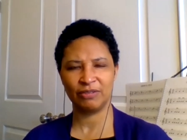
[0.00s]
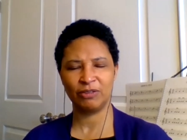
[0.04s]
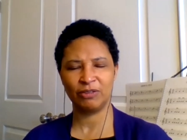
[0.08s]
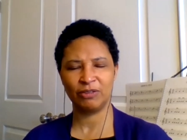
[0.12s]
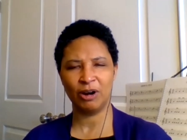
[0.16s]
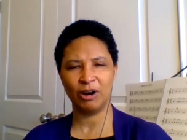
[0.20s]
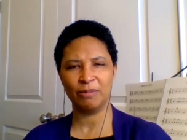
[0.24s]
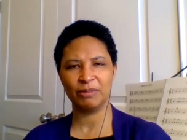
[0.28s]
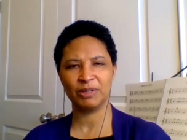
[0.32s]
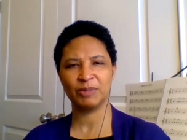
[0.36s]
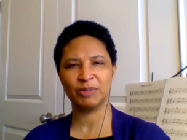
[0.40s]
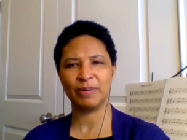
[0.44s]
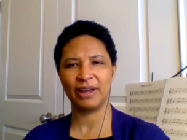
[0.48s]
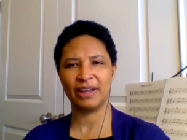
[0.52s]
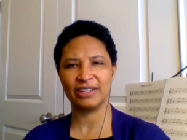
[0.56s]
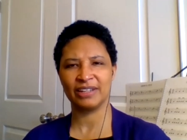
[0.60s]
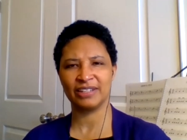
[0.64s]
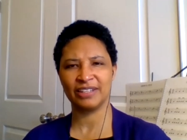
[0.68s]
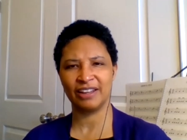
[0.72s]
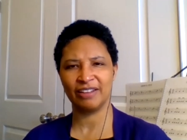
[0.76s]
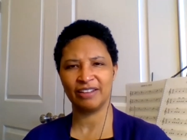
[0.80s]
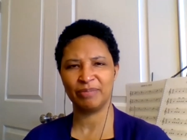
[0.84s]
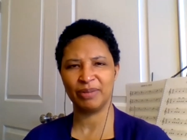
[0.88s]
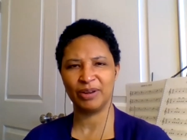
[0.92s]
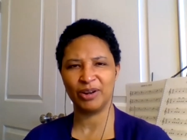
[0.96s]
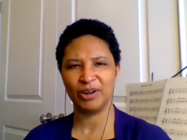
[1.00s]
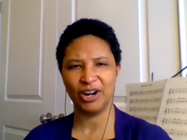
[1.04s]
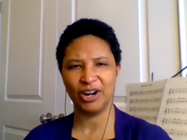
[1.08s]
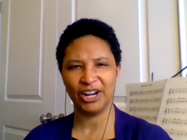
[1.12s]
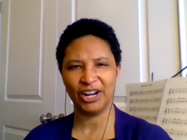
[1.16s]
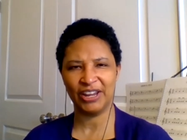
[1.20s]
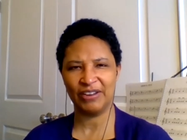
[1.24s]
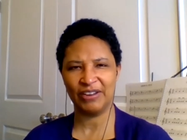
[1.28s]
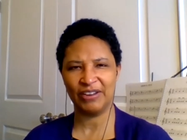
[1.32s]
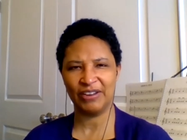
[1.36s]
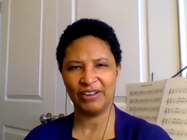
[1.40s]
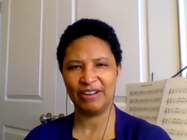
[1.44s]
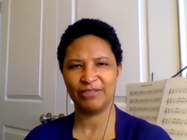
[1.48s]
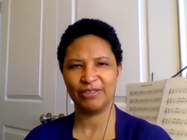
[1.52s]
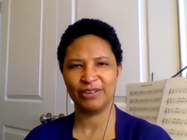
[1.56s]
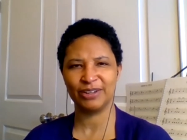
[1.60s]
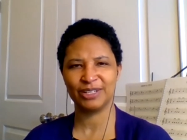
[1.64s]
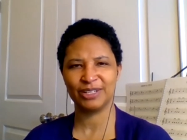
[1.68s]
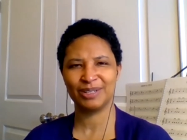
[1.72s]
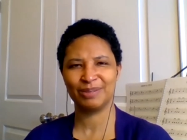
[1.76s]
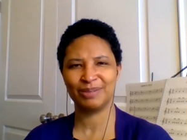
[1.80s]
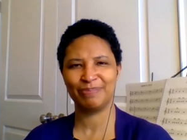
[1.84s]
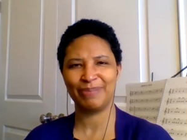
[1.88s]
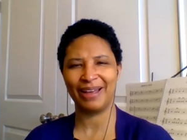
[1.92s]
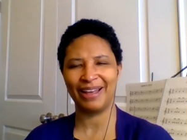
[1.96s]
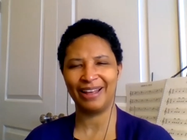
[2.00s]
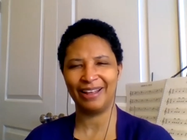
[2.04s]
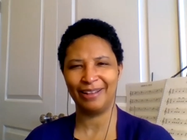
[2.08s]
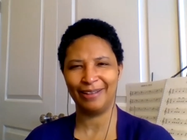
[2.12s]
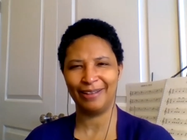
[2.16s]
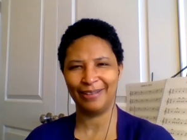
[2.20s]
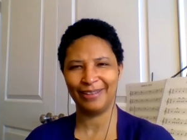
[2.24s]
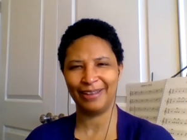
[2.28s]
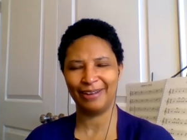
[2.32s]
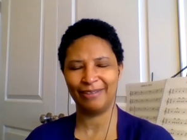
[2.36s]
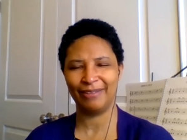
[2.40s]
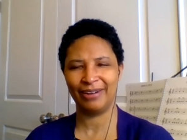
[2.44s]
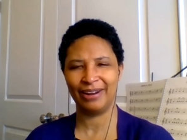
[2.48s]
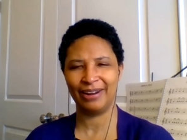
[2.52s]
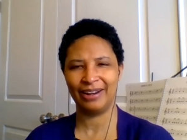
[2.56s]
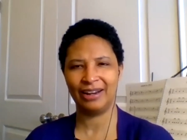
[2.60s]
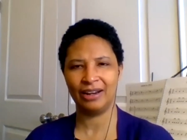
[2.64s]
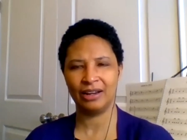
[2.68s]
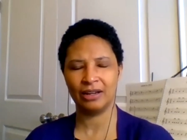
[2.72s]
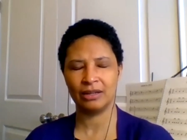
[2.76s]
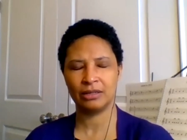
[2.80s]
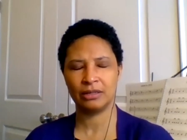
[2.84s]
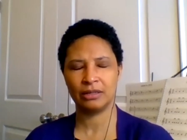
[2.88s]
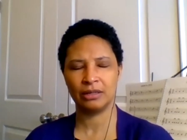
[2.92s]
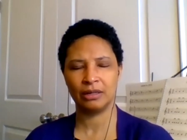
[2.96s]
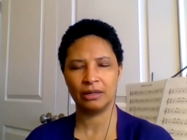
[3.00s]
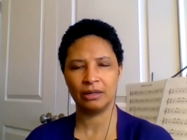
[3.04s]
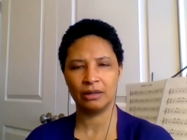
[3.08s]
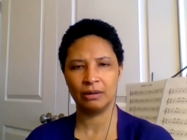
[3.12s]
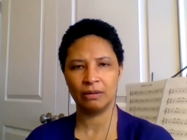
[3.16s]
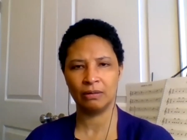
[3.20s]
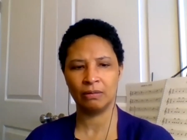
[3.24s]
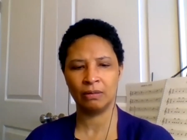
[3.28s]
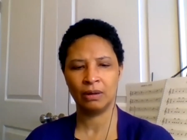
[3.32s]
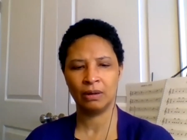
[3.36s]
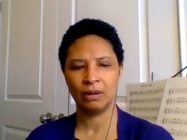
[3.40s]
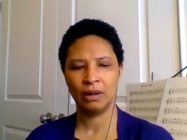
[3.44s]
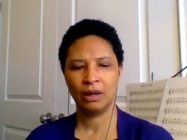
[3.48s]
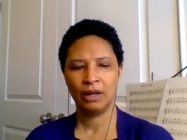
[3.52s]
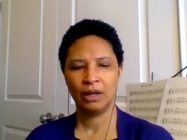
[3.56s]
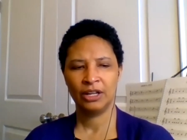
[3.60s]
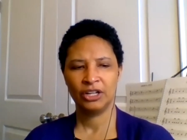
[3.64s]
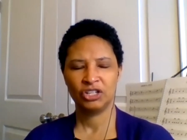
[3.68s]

reform space have been arguing for a spell that we needed to